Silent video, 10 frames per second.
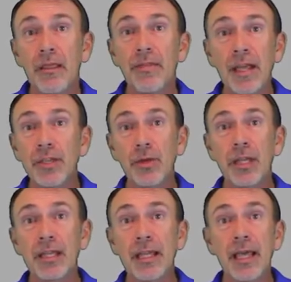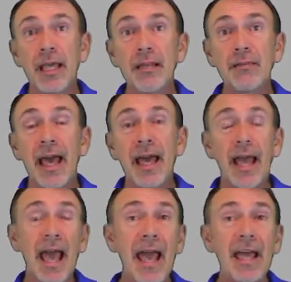that you can get
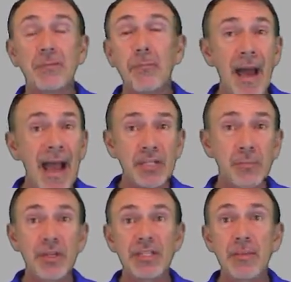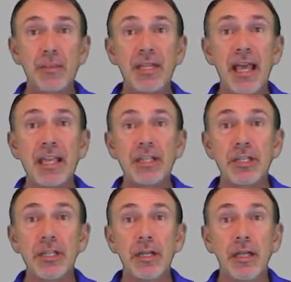that has match
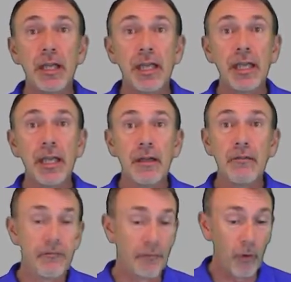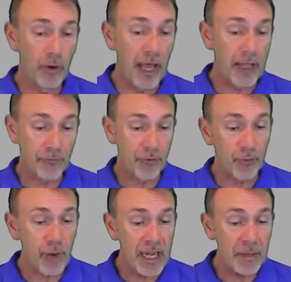precipitation in four, like for the
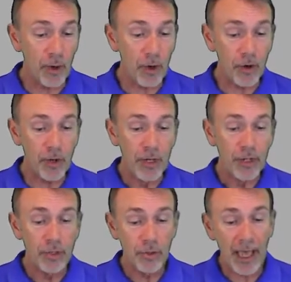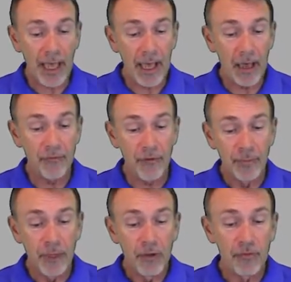Rain Bird, you have
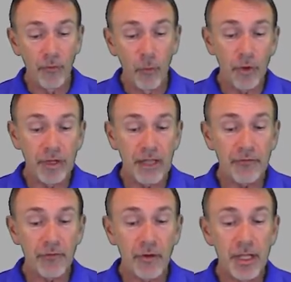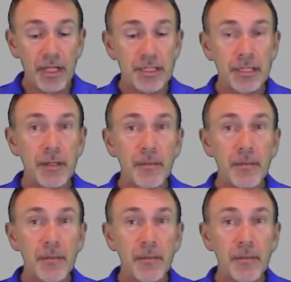four different